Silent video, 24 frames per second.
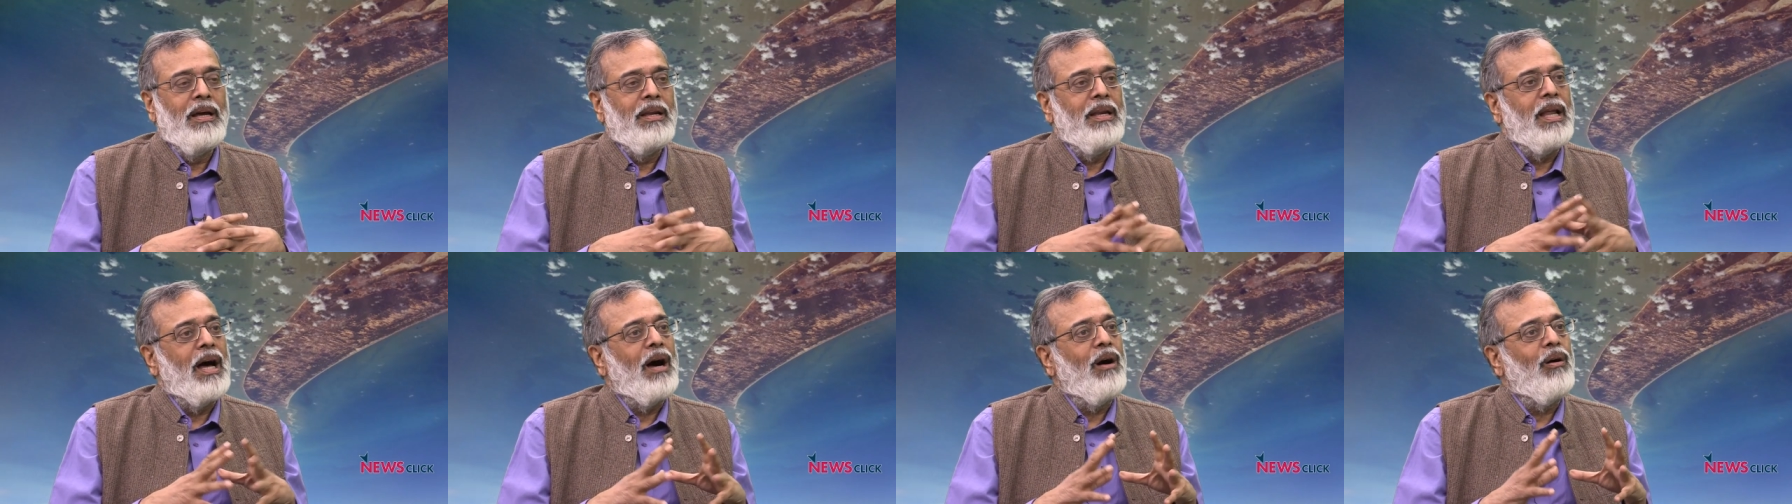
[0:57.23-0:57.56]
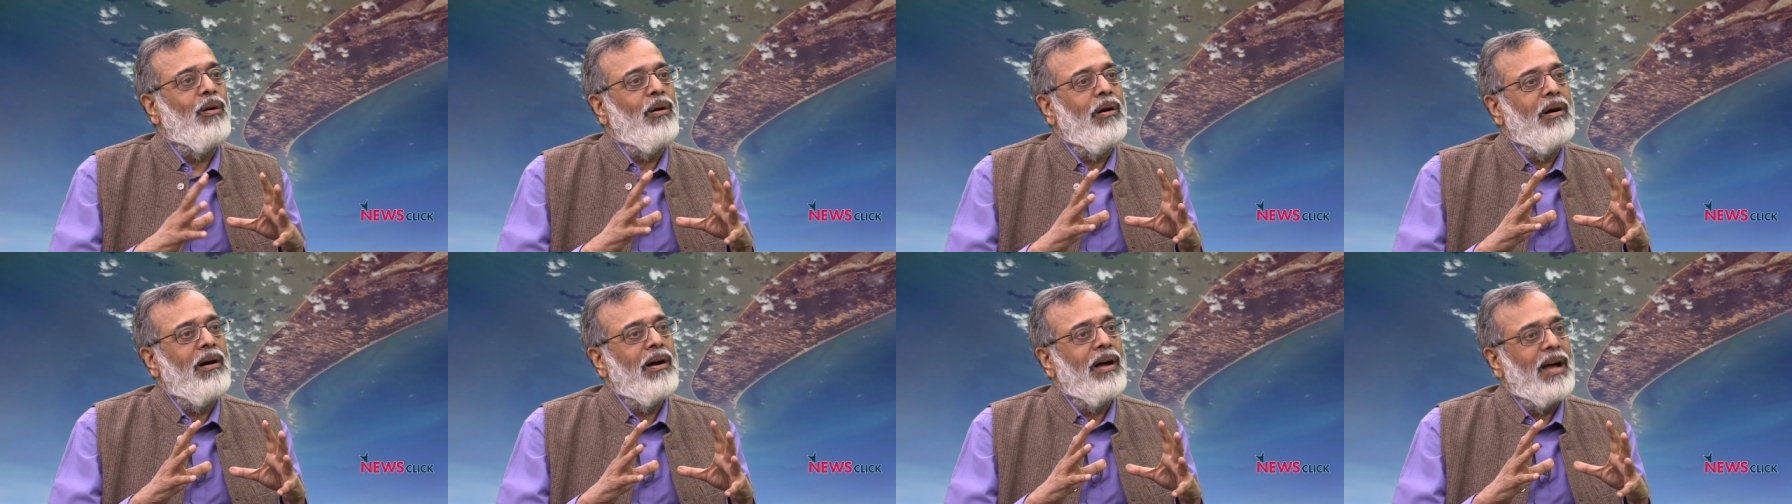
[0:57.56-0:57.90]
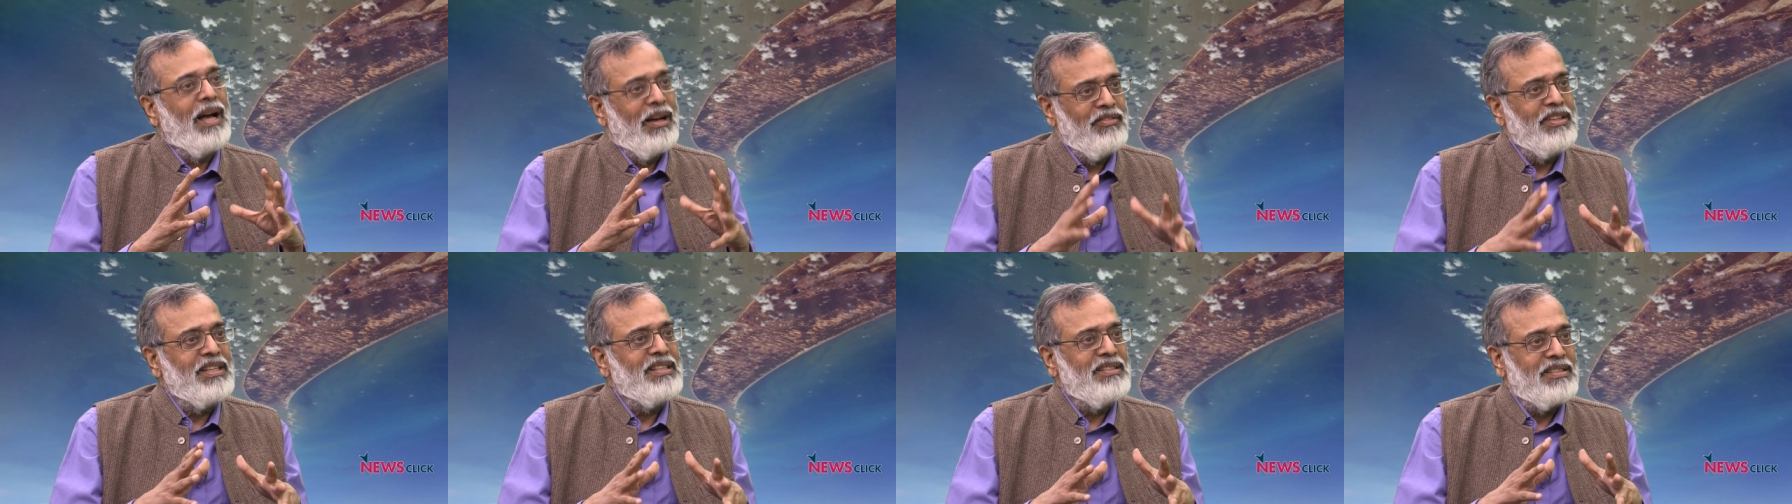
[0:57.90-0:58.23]
Now,
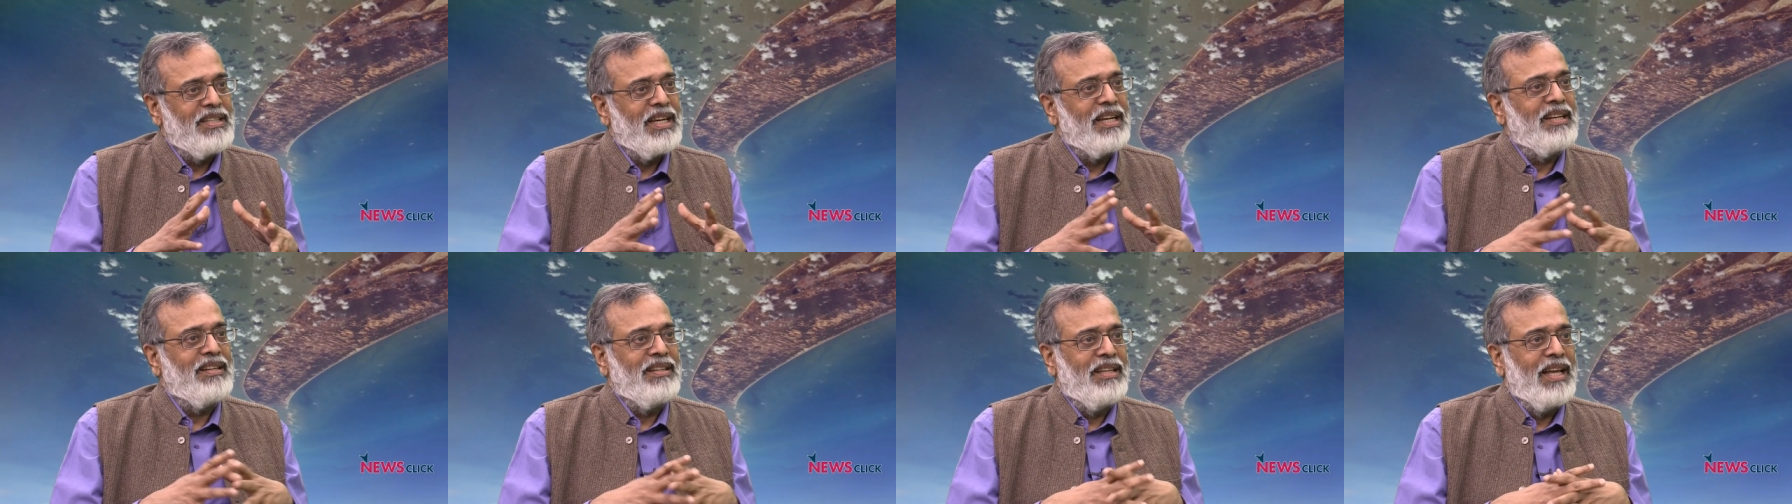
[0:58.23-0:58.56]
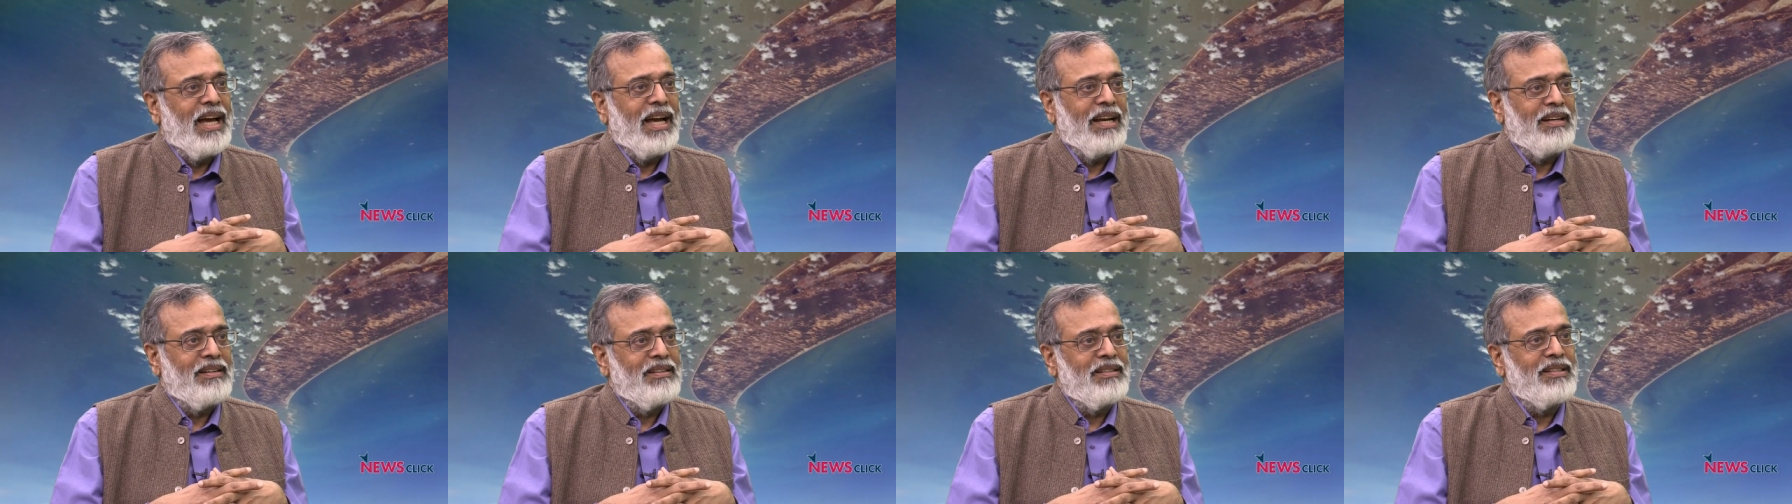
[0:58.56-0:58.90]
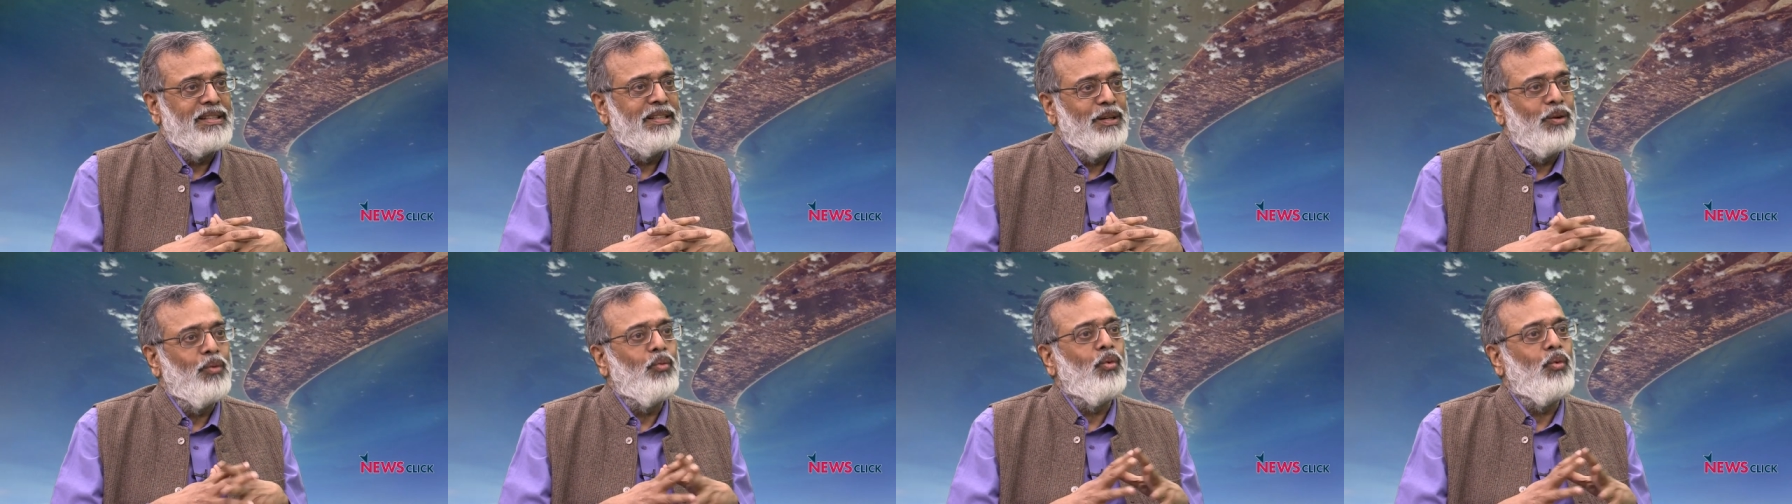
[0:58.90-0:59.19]
having said that,